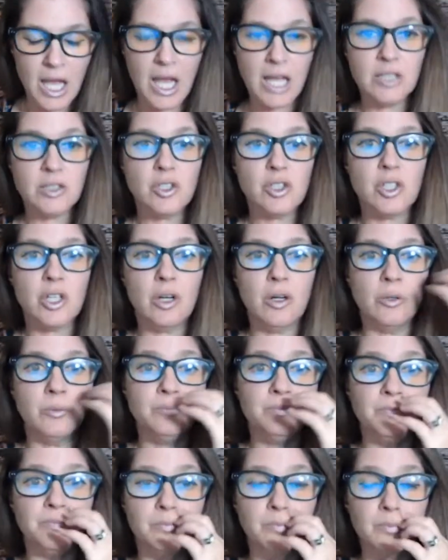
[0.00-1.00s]
And
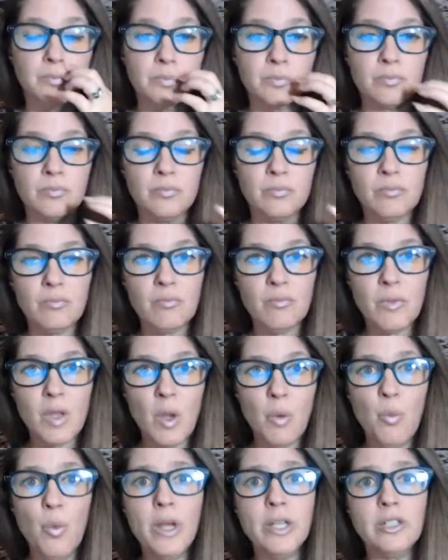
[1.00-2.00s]
so
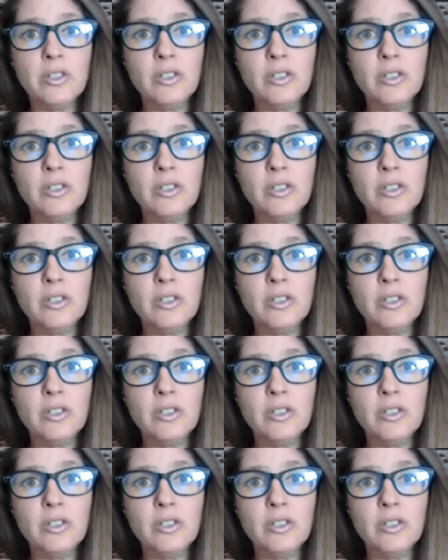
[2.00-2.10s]
when